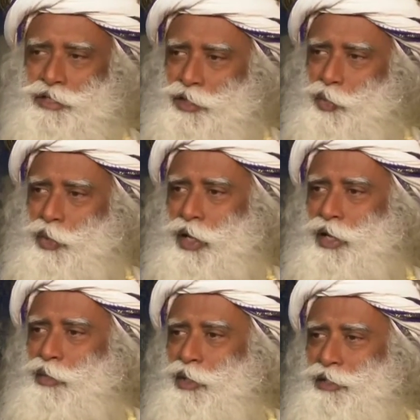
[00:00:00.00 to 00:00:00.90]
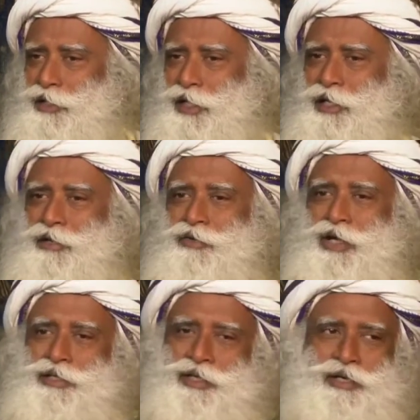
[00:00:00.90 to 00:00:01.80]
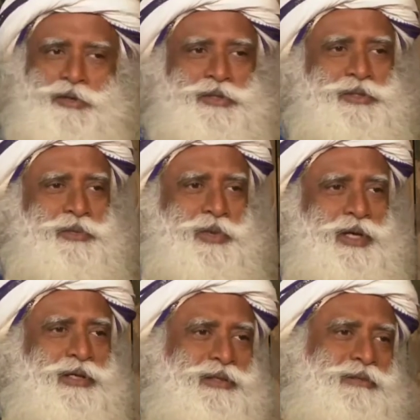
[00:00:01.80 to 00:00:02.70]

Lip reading: somewhere and once again rage across the world.